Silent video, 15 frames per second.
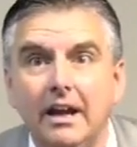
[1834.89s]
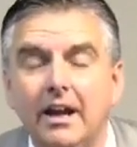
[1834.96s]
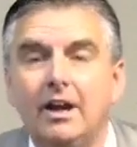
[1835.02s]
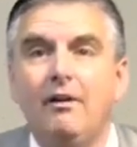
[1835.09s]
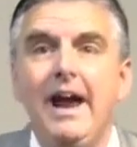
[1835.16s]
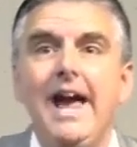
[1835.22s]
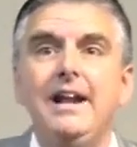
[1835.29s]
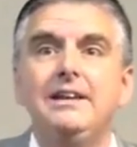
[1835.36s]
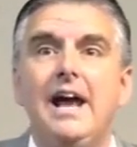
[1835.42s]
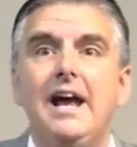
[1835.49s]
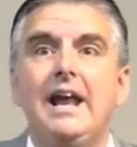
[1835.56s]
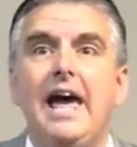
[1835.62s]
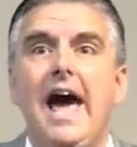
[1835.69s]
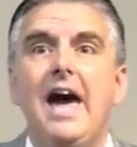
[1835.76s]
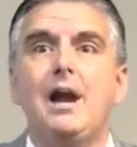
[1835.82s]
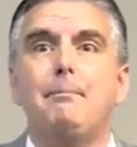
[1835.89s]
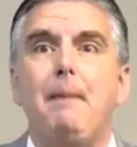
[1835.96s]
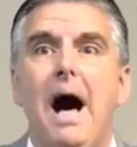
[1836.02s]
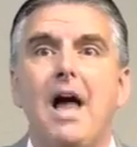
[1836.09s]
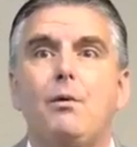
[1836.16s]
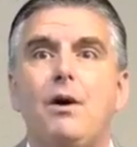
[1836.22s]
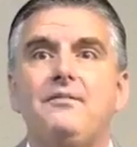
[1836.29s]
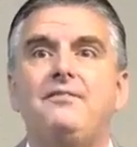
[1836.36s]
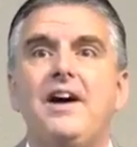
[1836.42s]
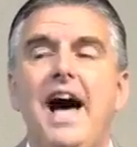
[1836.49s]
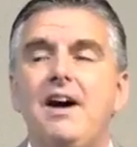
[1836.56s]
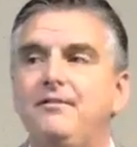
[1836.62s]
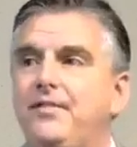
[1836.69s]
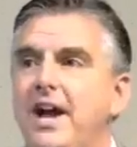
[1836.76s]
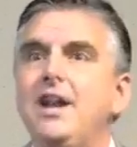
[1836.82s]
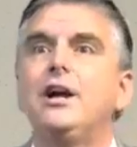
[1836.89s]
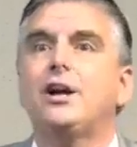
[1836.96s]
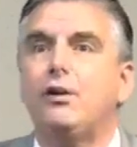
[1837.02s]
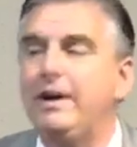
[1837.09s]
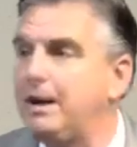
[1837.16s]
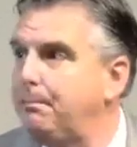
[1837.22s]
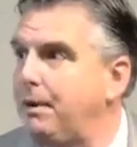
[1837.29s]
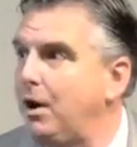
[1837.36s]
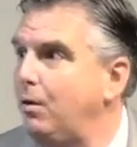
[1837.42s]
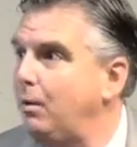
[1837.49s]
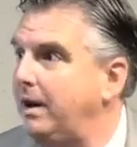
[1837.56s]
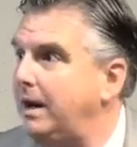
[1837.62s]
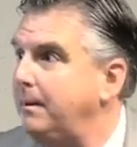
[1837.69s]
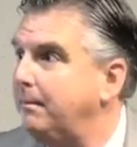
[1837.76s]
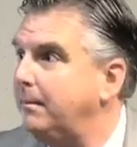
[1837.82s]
granddaddy had a bottle of vinegar in the boat with him